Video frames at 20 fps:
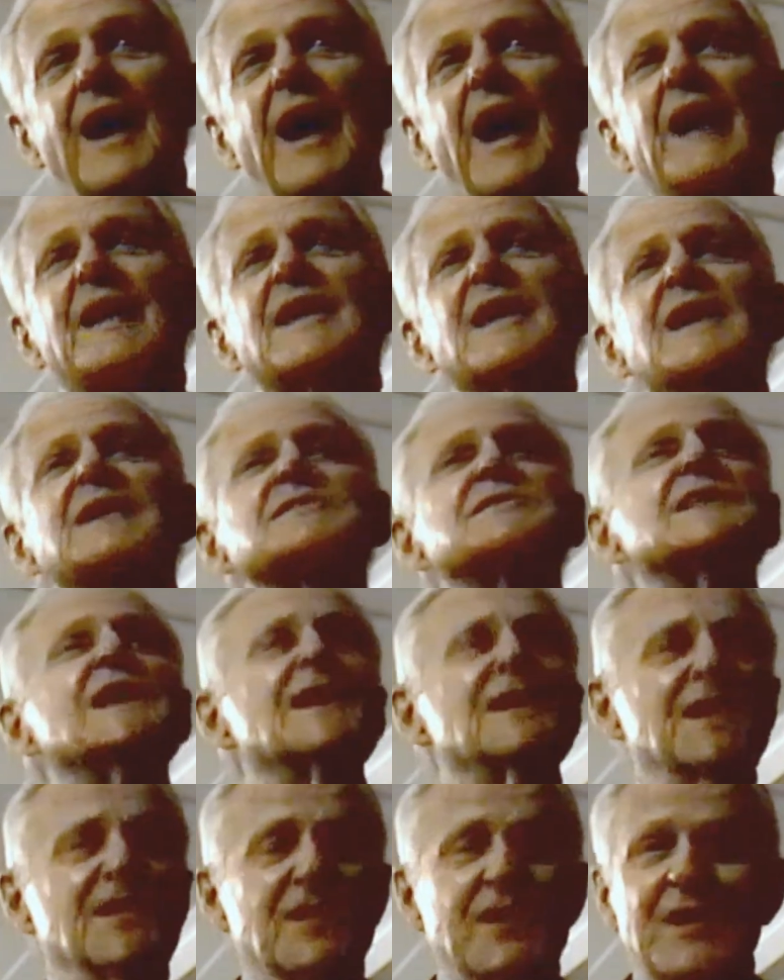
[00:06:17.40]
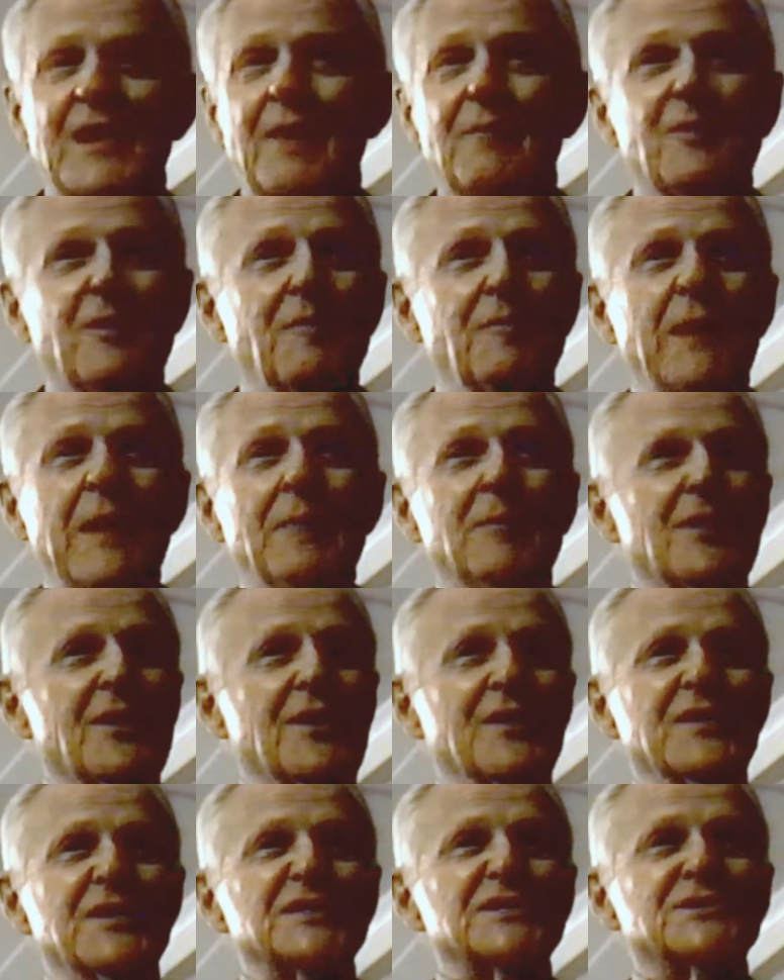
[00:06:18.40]
I can't tell you the number of people
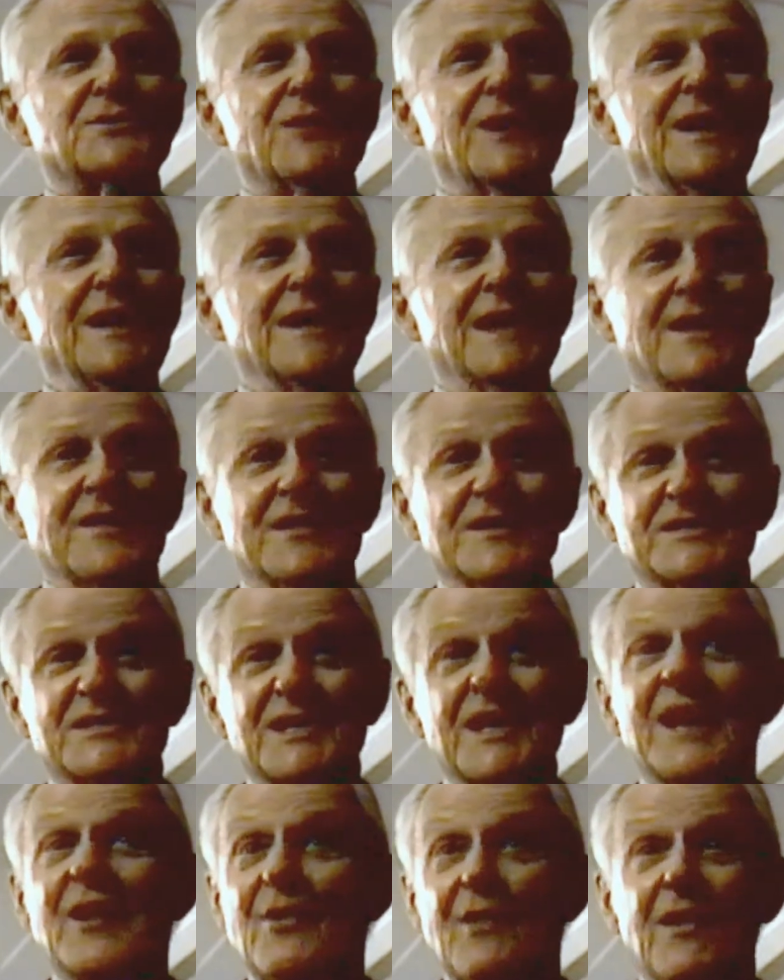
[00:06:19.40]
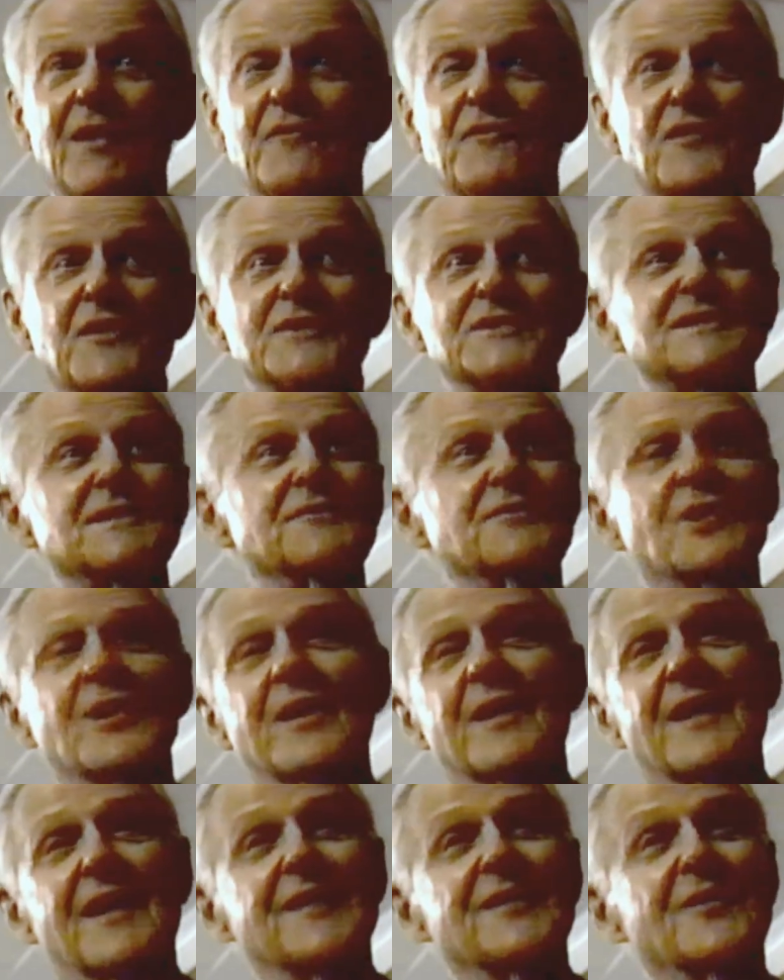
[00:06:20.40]
on the street, in the City Hall first of
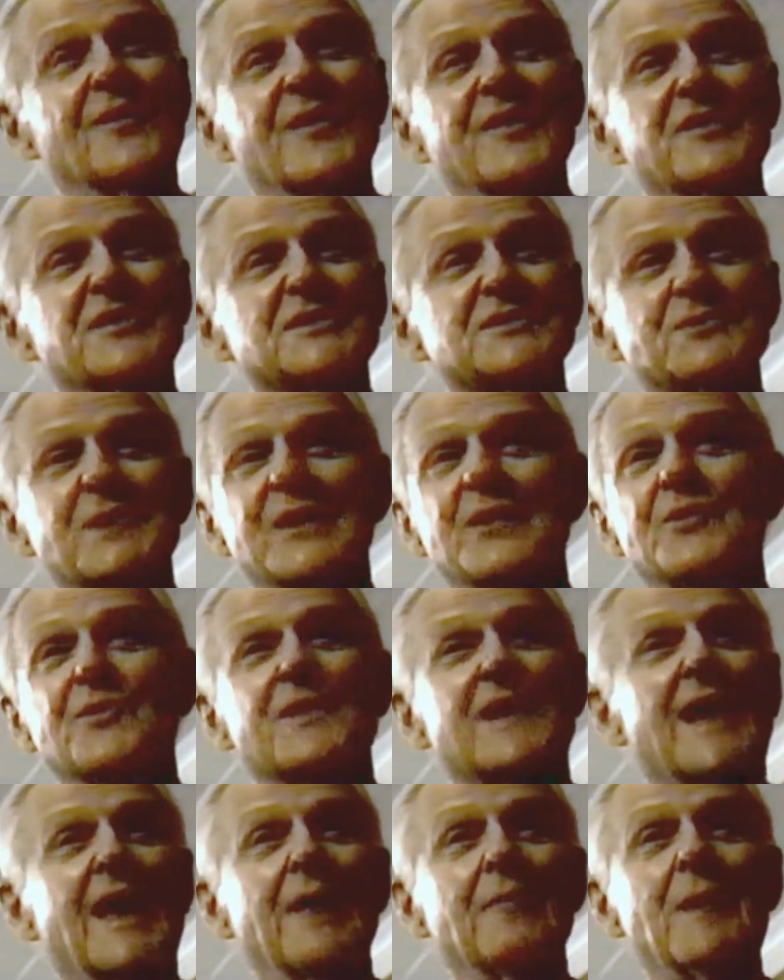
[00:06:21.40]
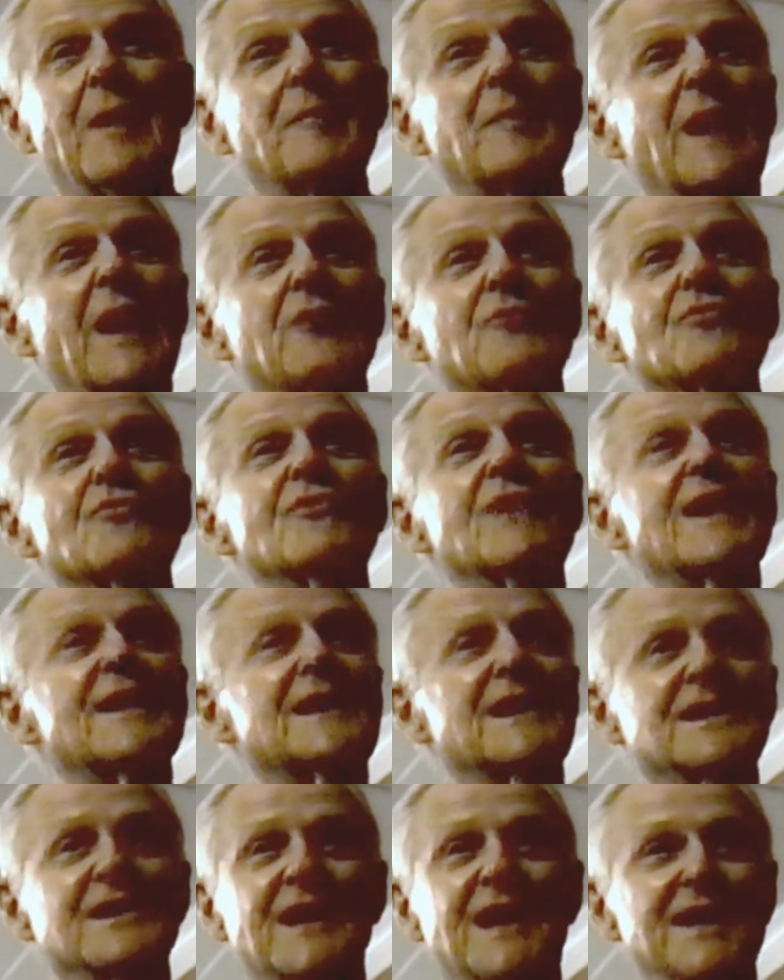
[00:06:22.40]
all, and on the street, who came up and
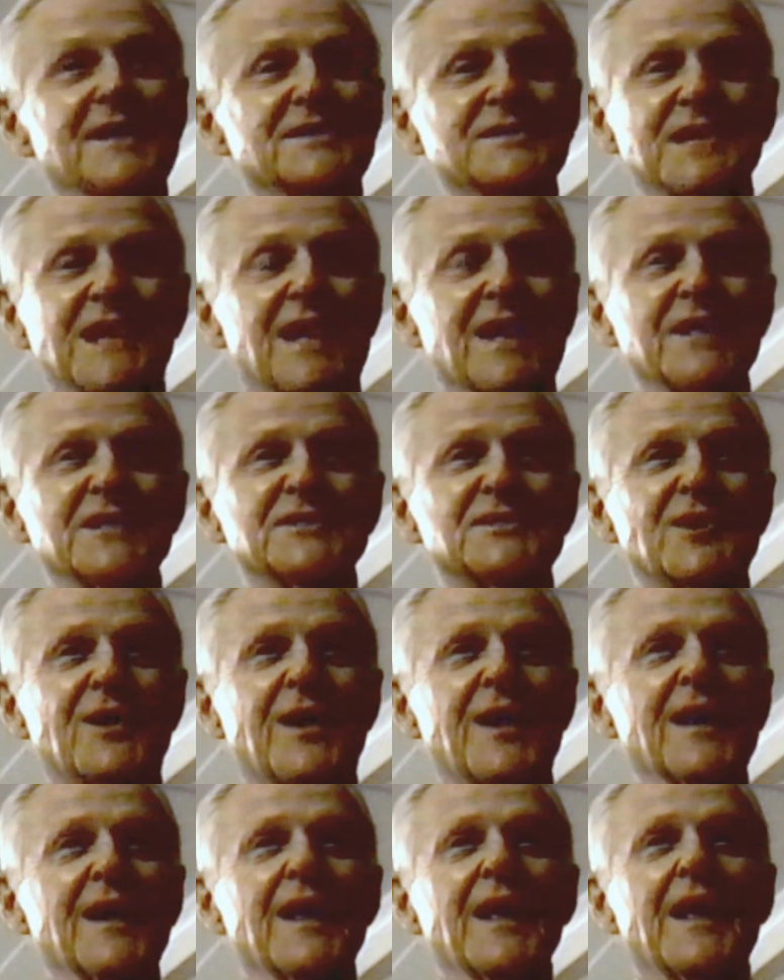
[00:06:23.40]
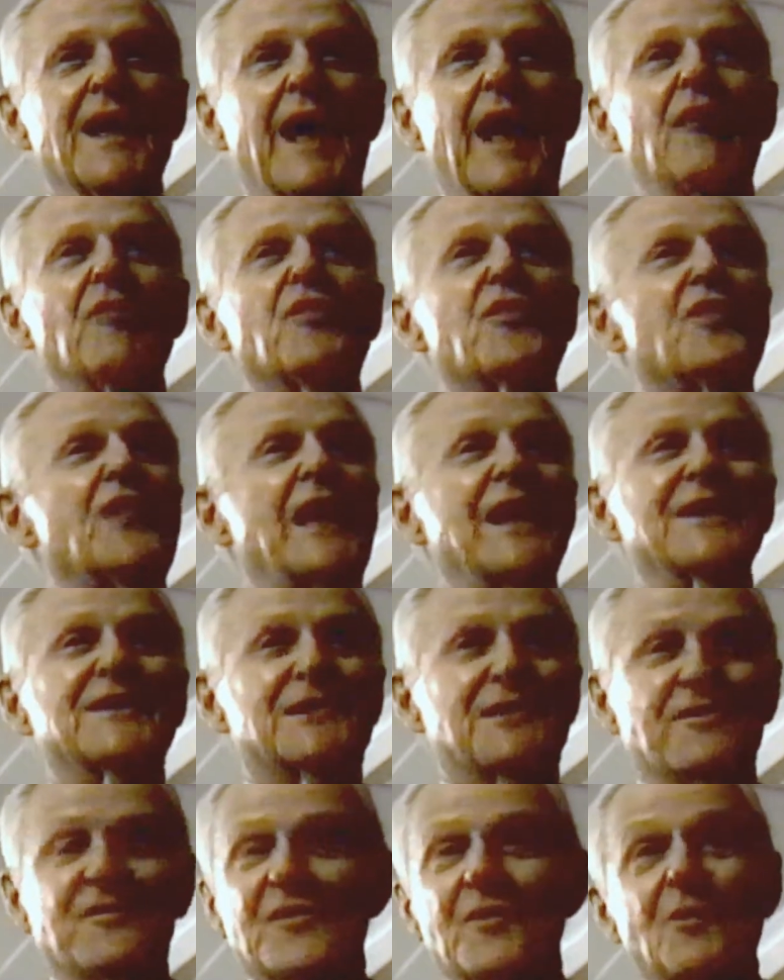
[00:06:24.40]
recognized Sally Starr and thanked
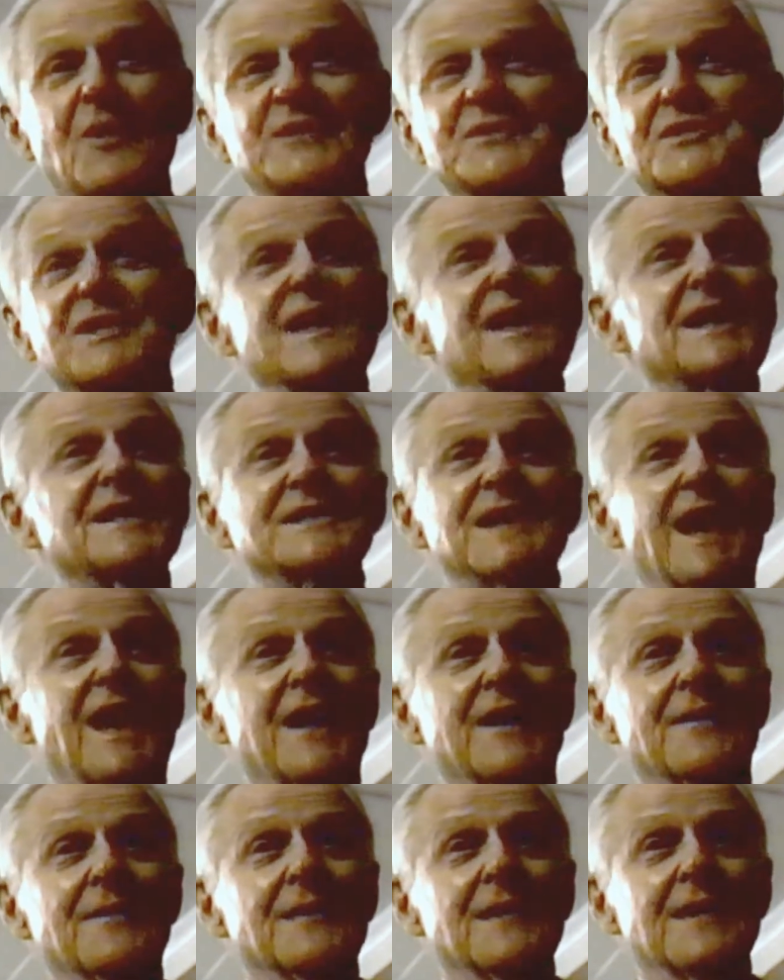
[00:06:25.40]
her for what she had done.